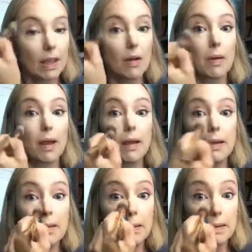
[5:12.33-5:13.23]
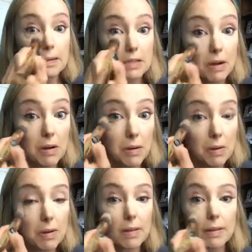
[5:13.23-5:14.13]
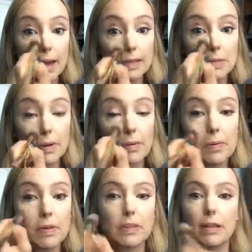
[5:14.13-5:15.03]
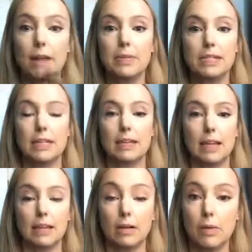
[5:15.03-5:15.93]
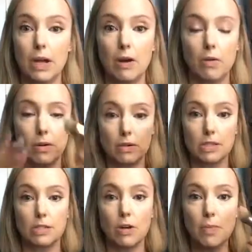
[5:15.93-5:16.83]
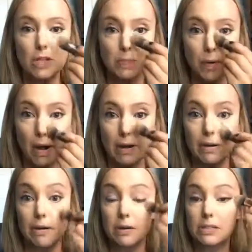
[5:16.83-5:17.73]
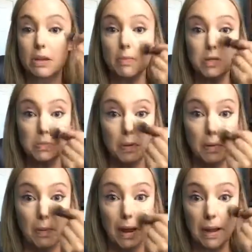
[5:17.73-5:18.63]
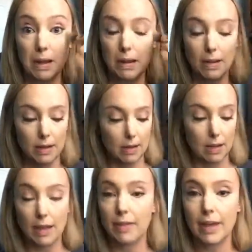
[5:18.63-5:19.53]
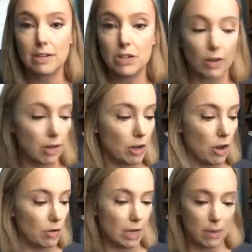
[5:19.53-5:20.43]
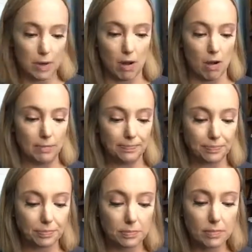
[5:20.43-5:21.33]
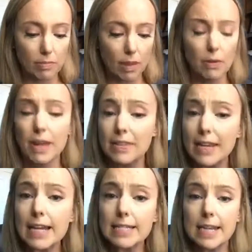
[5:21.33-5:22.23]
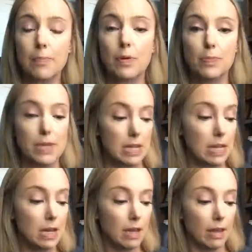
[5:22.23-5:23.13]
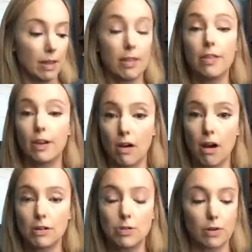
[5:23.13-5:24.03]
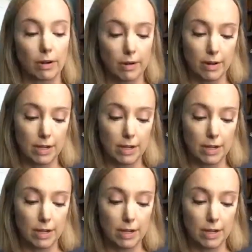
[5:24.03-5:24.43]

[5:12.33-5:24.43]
Okay, so that's where we want the light. But see, again, there we go. So much brighter, so much more awake, and that took no time at all. Okay, the next step would be the contour.